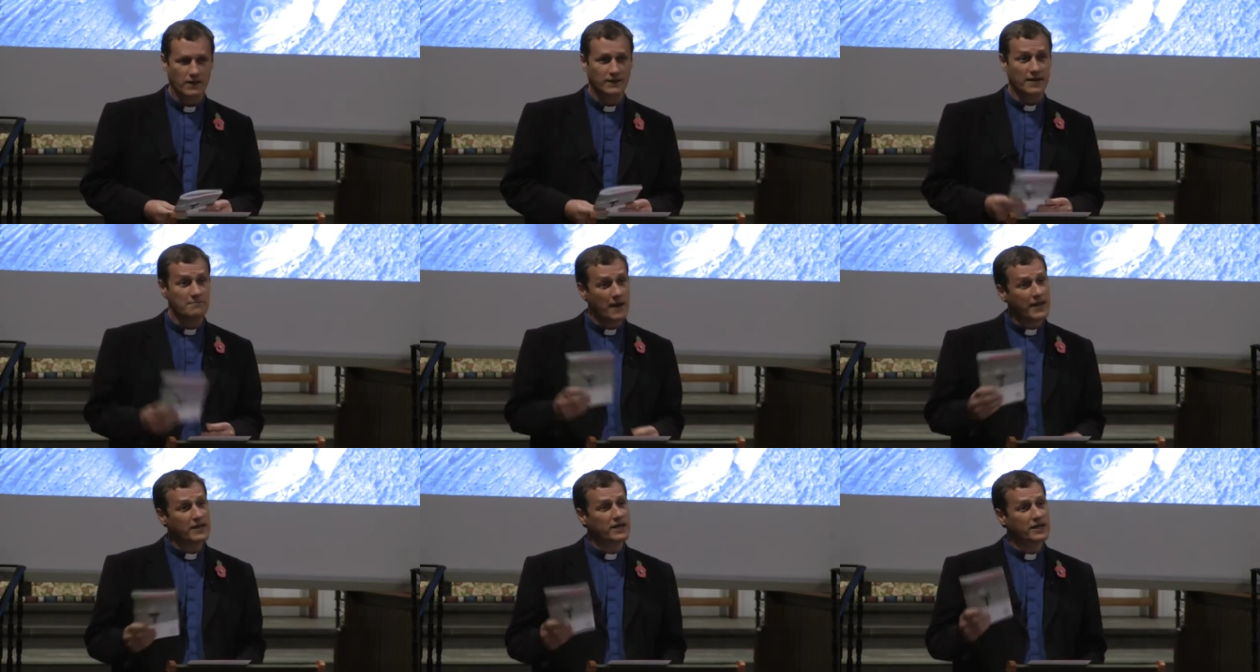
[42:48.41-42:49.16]
They
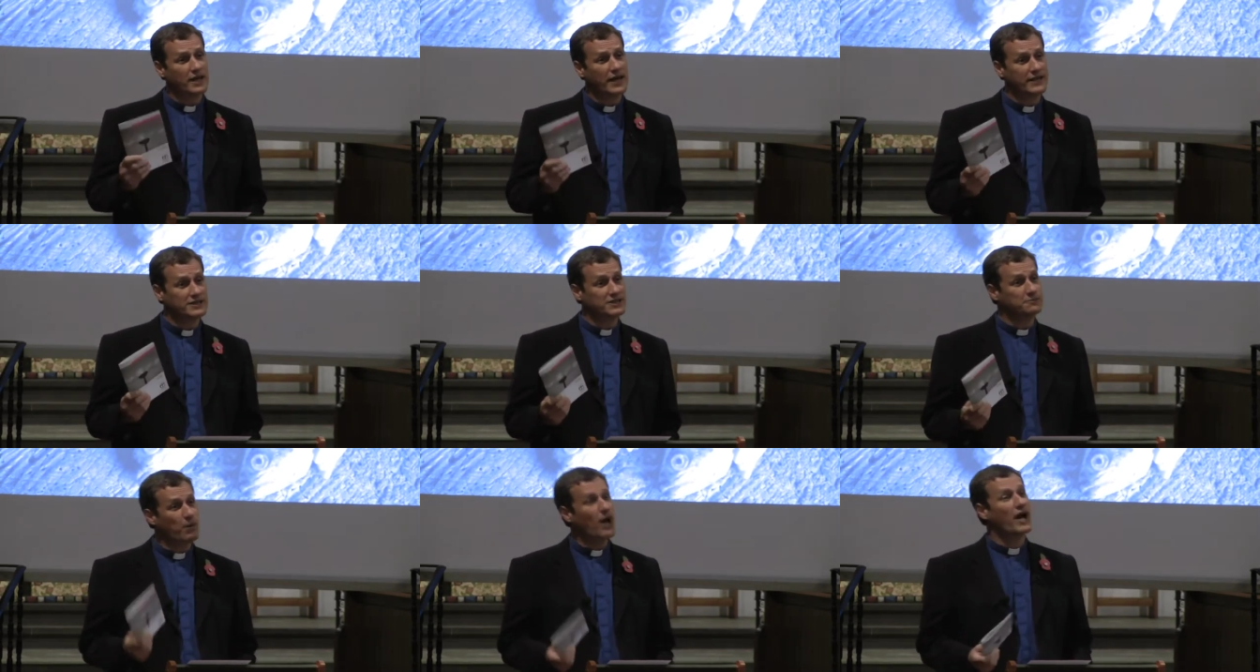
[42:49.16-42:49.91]
make
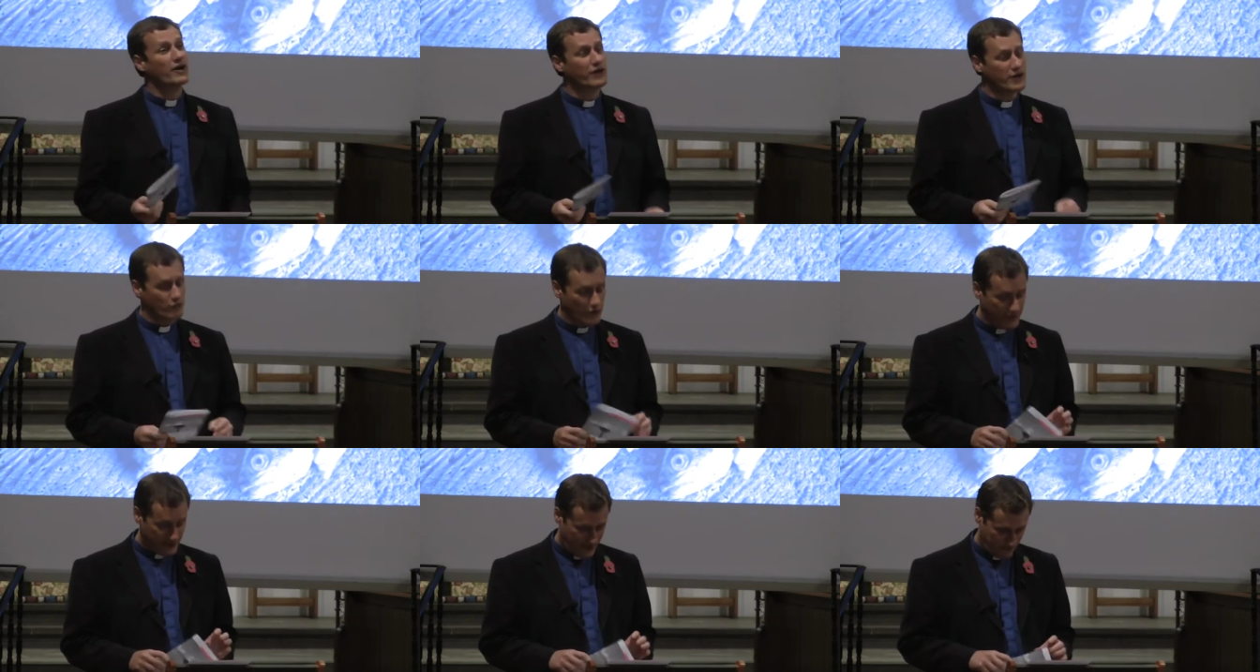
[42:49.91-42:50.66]
inspiring
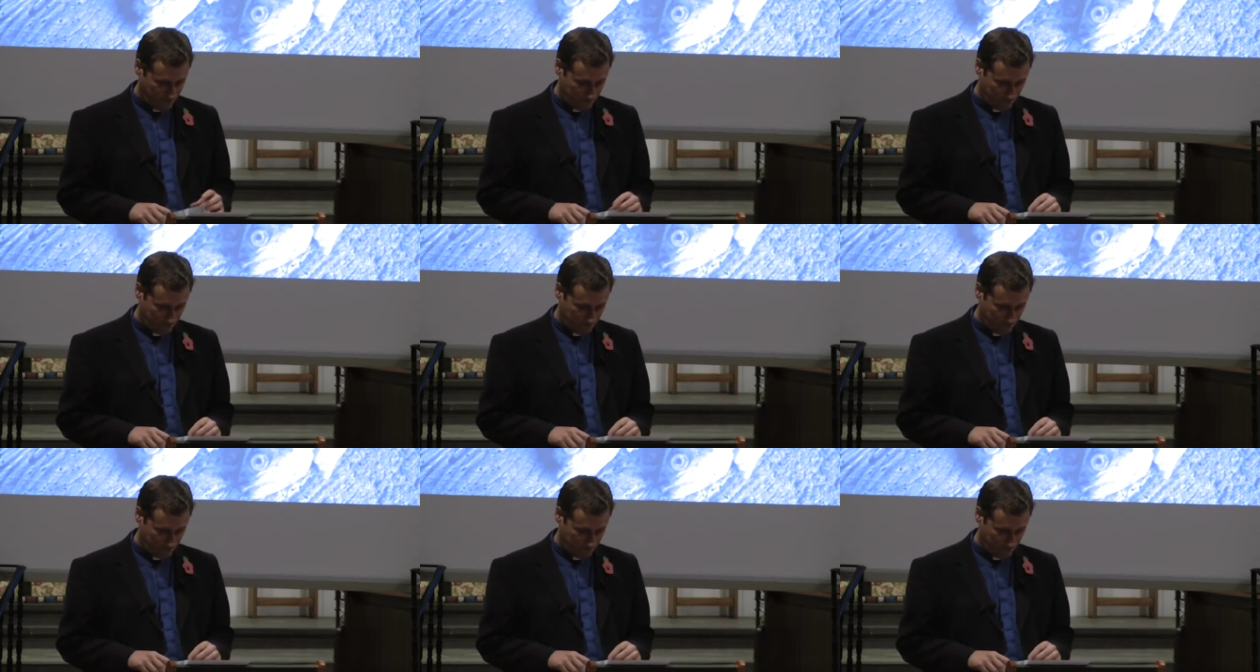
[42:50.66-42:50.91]
reading,